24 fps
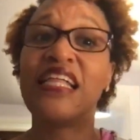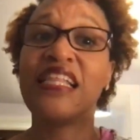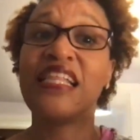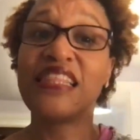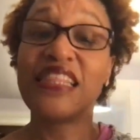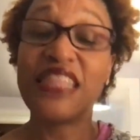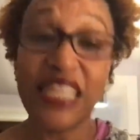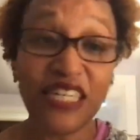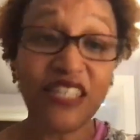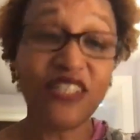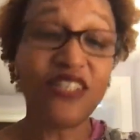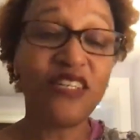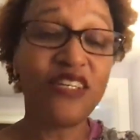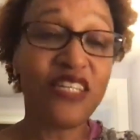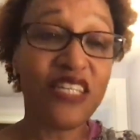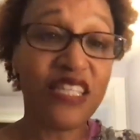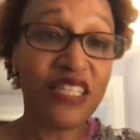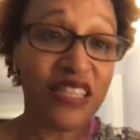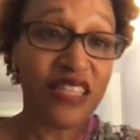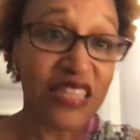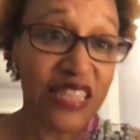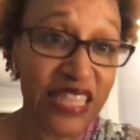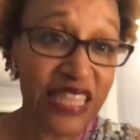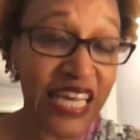then
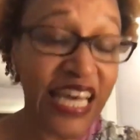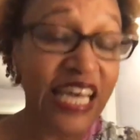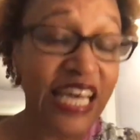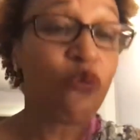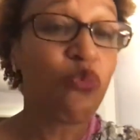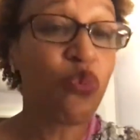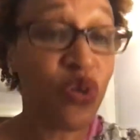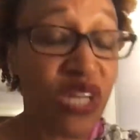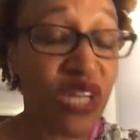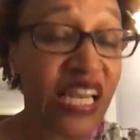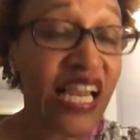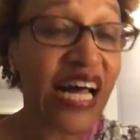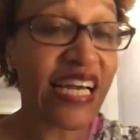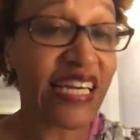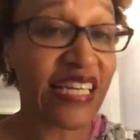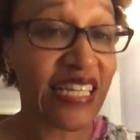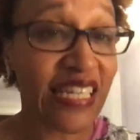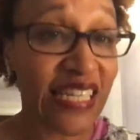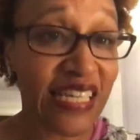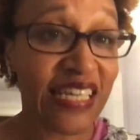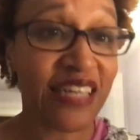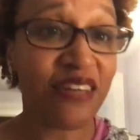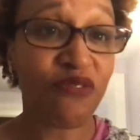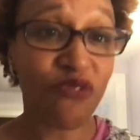they will
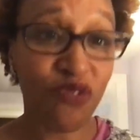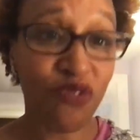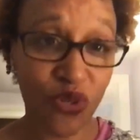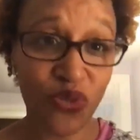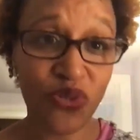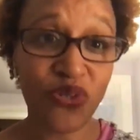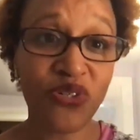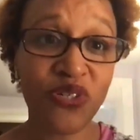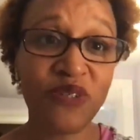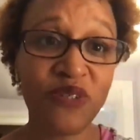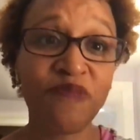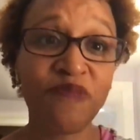likely enroll.